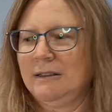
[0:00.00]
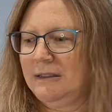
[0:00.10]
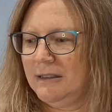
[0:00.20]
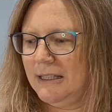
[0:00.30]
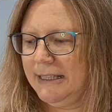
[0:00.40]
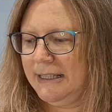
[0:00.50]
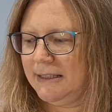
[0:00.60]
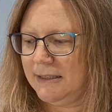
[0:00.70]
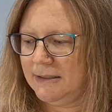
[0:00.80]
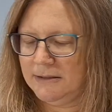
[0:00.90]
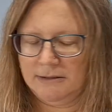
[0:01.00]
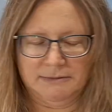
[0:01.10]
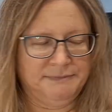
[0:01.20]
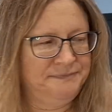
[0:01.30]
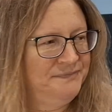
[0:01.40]
like a
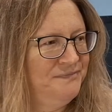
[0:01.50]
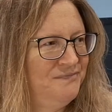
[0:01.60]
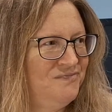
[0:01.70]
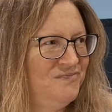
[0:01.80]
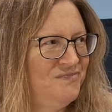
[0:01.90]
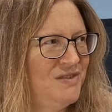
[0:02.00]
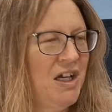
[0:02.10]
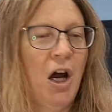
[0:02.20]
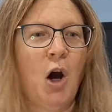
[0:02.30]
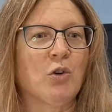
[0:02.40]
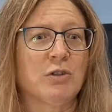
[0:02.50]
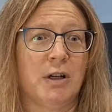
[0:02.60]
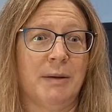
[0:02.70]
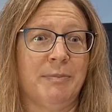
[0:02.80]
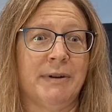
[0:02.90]
old
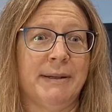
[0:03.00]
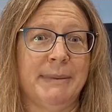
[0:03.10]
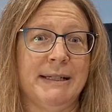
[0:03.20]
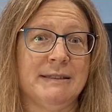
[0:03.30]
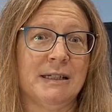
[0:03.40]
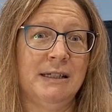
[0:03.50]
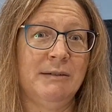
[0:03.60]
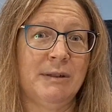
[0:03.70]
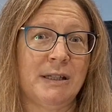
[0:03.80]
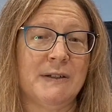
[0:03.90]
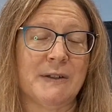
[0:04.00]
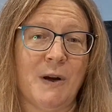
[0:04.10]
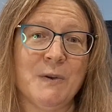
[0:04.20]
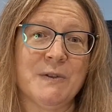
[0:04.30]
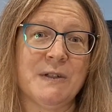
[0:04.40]
typewriter, basically, one of those
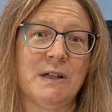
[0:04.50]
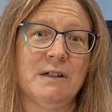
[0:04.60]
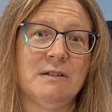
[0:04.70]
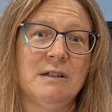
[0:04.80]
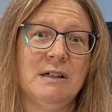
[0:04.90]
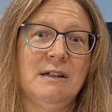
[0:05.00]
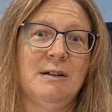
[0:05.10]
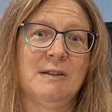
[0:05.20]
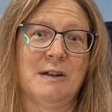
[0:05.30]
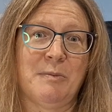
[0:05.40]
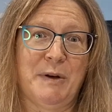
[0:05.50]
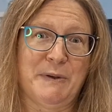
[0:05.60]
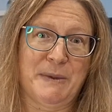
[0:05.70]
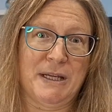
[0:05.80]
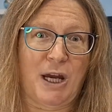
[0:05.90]
old style
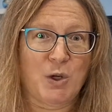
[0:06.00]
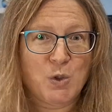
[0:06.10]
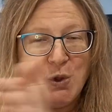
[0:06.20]
typewriters where you go,